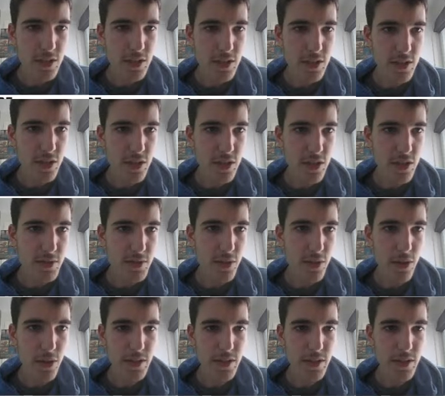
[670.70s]
locked in at
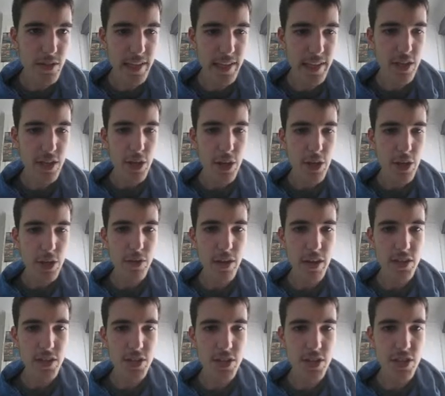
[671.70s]
least. Green
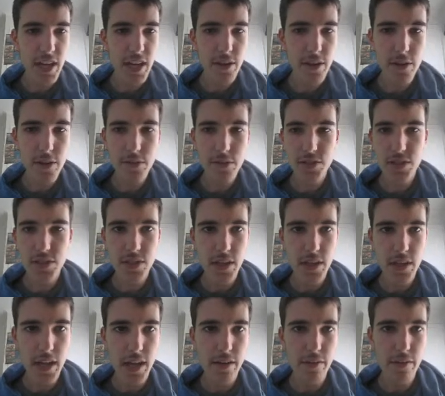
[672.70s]
Shadows
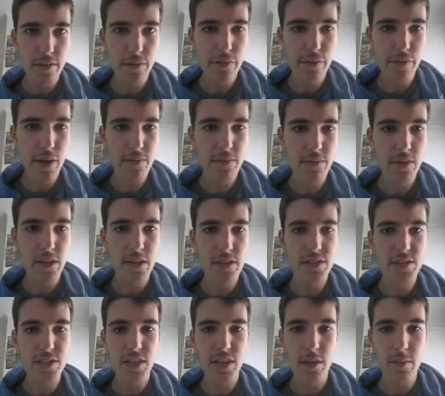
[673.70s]
at $5
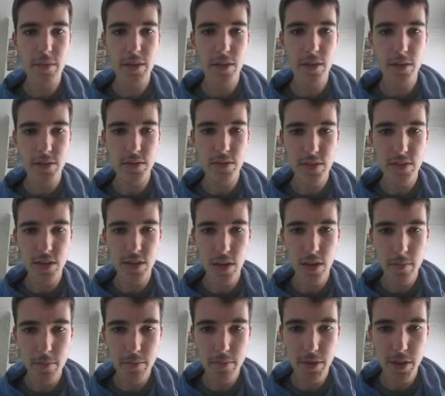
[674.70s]
is going to be on top
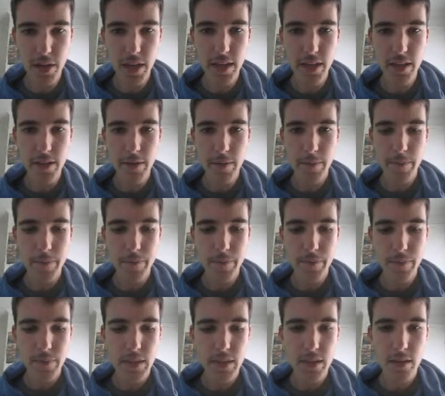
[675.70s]
by
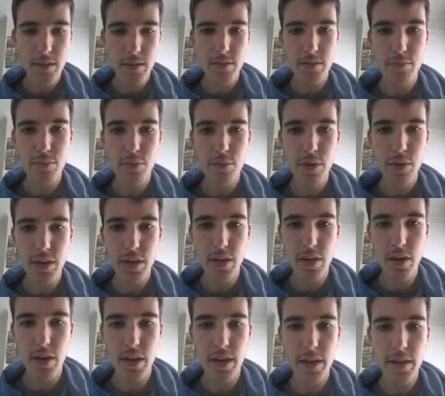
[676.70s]

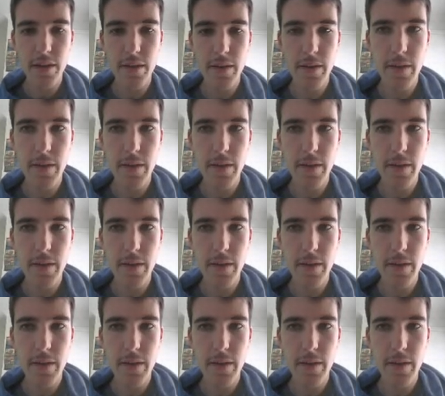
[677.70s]
0.9.